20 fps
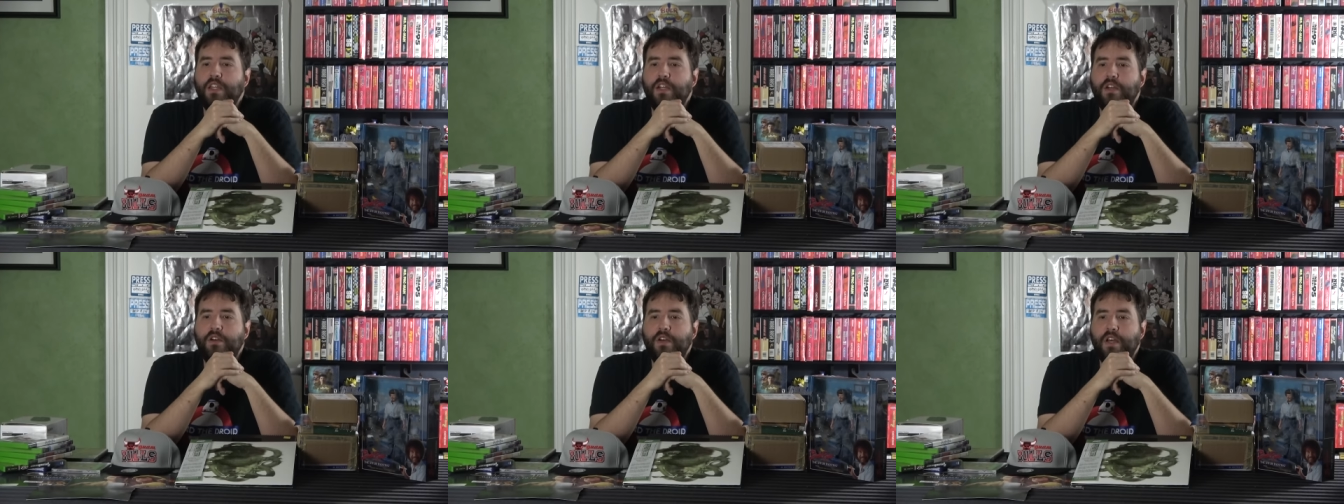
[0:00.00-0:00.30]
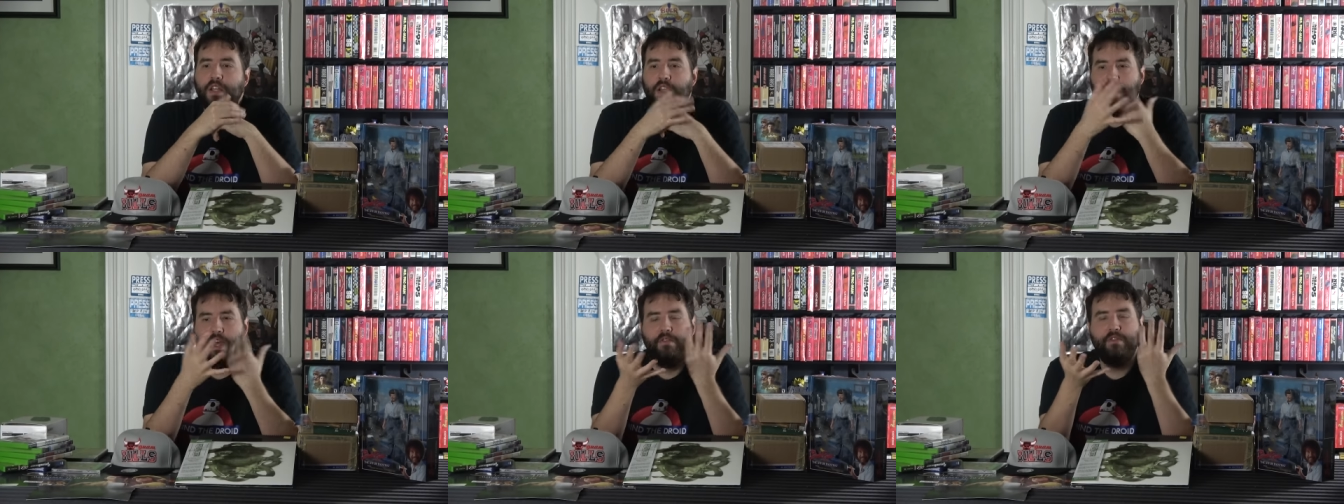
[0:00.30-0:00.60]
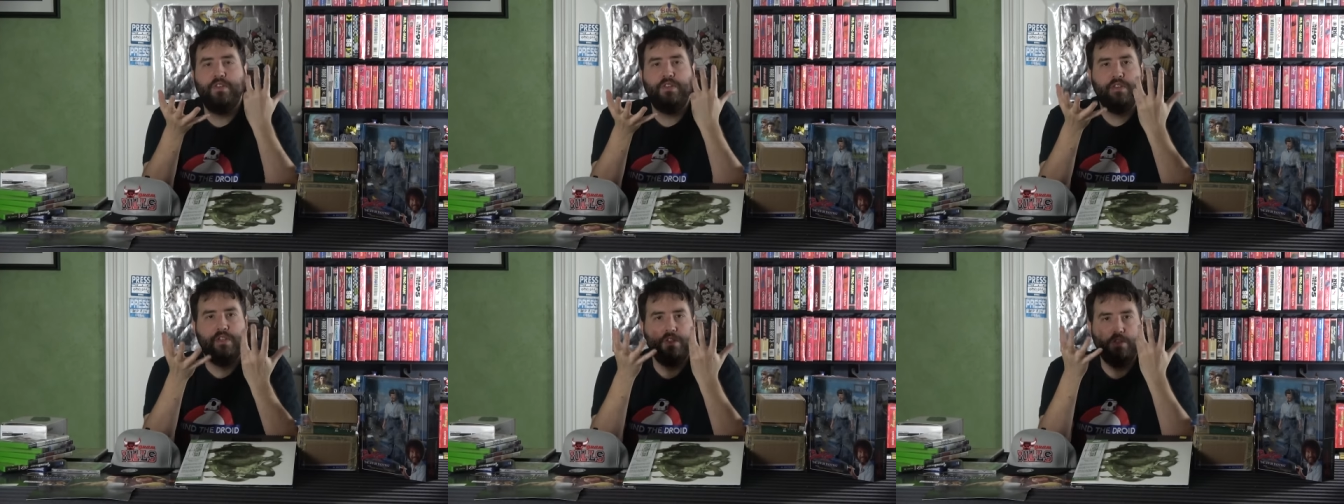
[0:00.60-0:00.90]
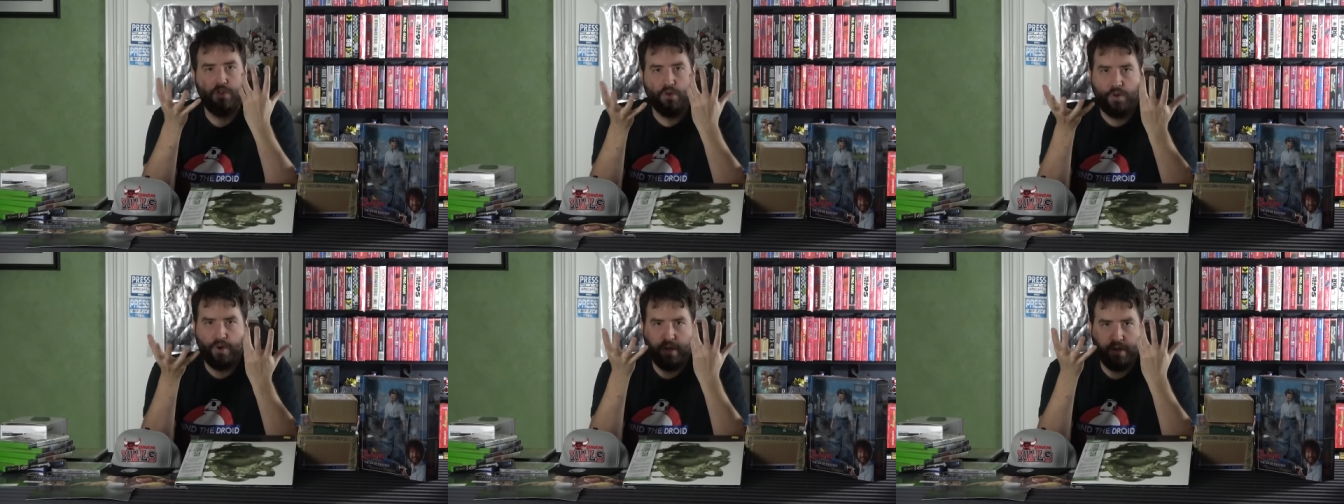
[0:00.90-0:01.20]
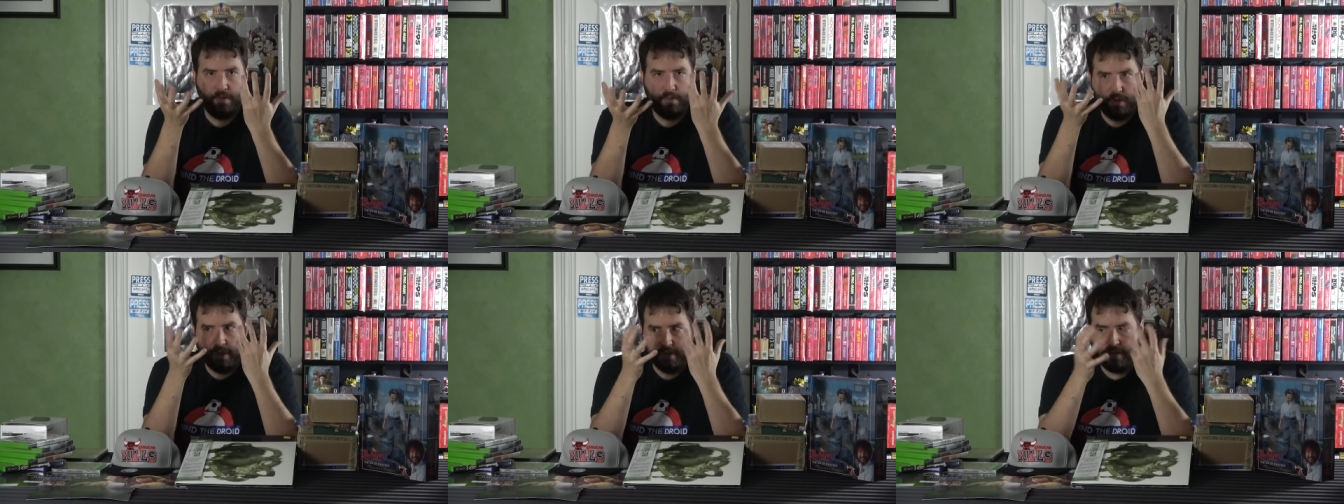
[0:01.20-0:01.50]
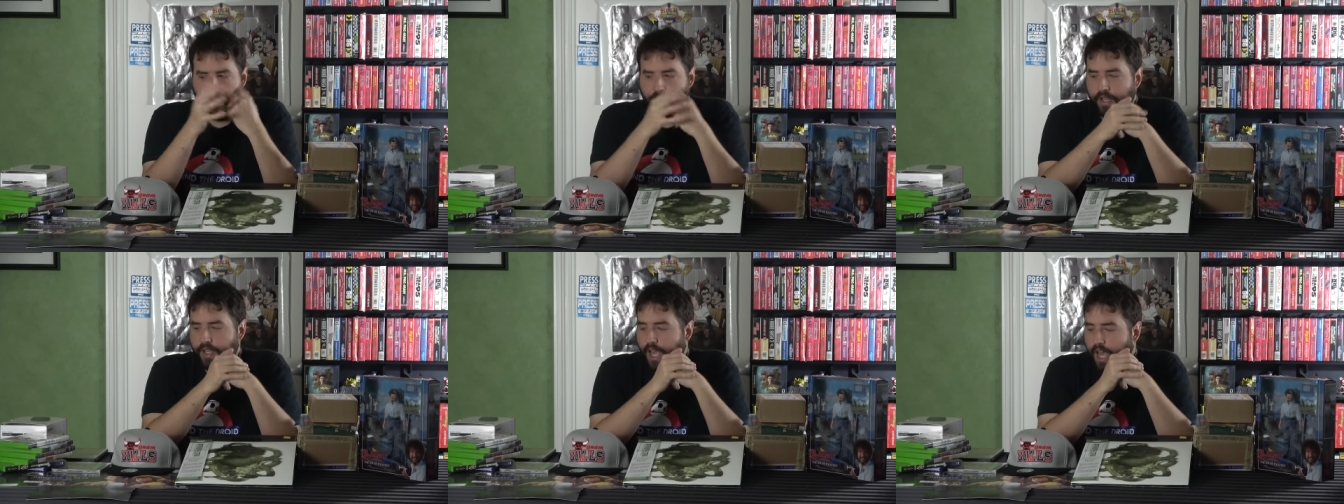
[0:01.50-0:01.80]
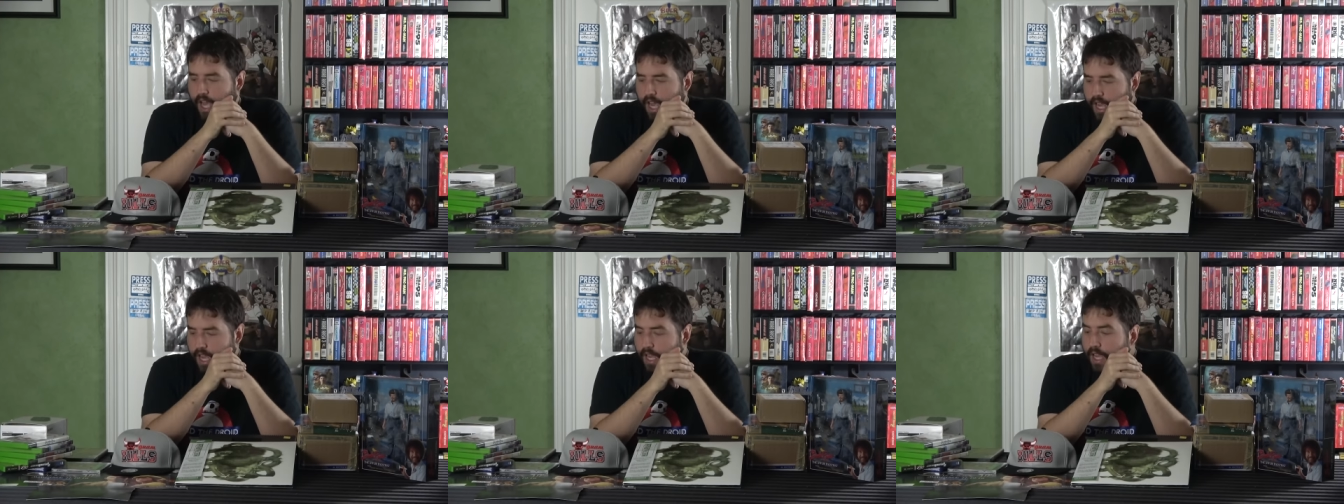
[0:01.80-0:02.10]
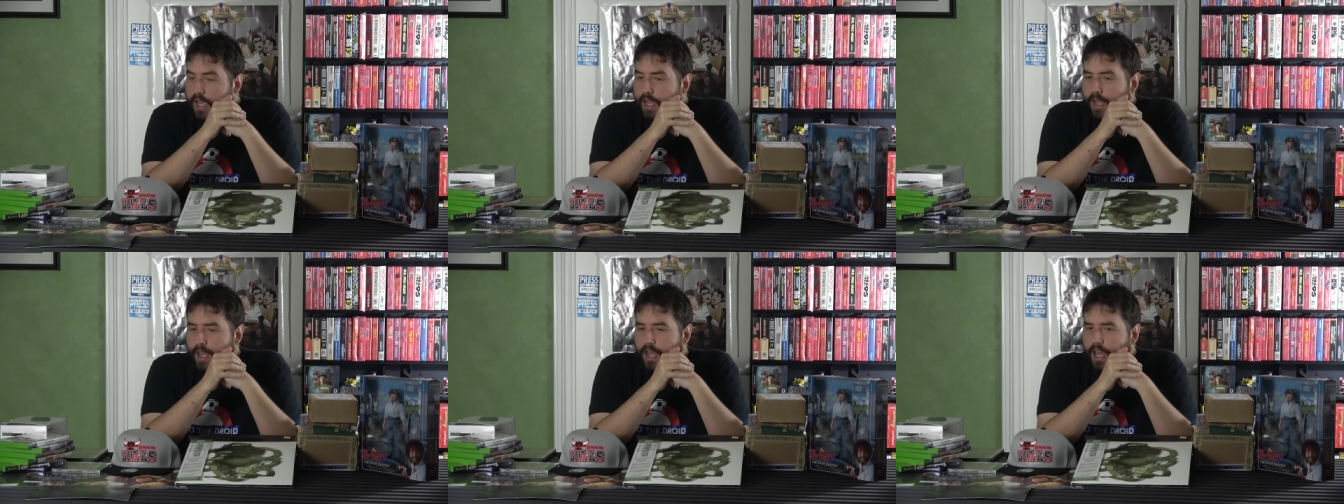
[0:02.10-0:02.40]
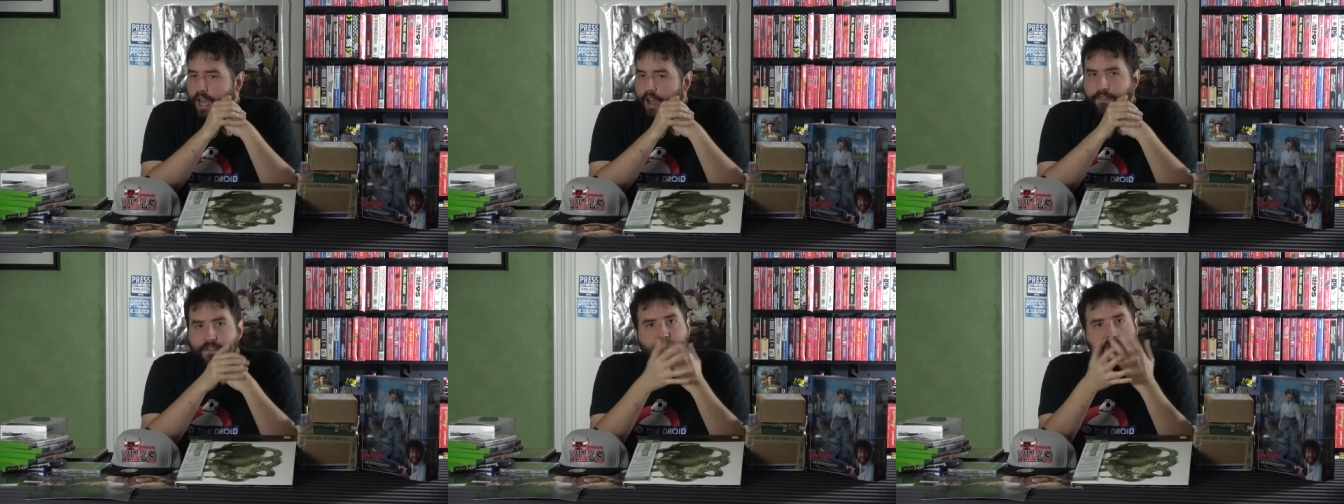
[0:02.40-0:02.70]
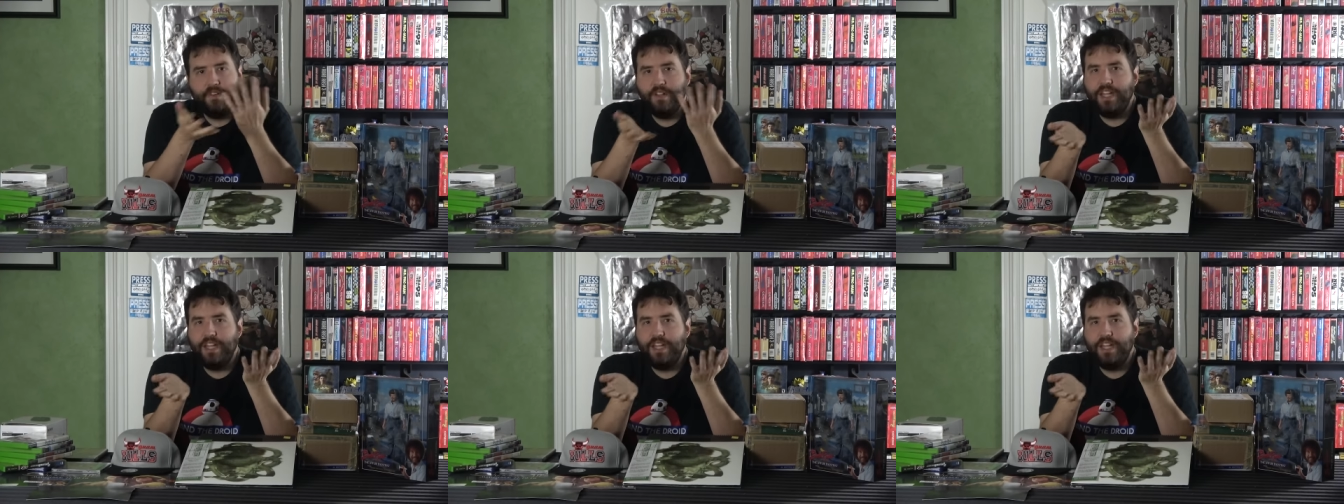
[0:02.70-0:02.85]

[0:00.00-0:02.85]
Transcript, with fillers: you know, and obviously Jordan was the guy. I've never